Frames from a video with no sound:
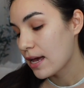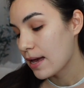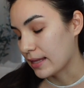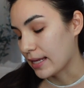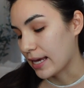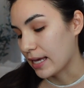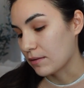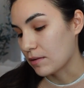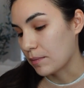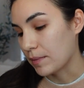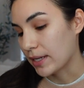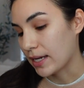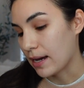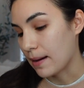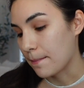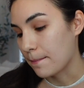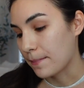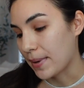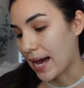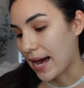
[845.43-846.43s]
Then when we
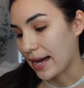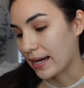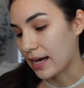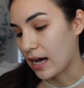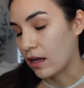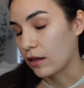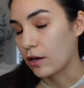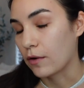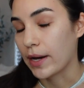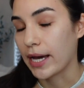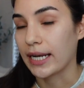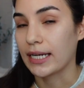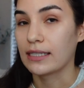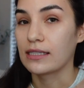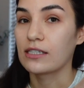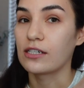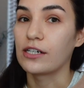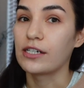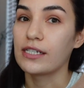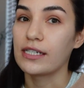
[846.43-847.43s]
come back, I'll go ahead
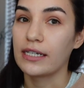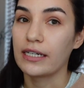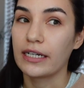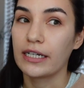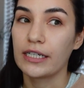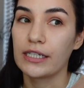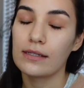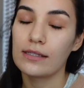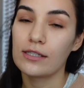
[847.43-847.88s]
and start dinner.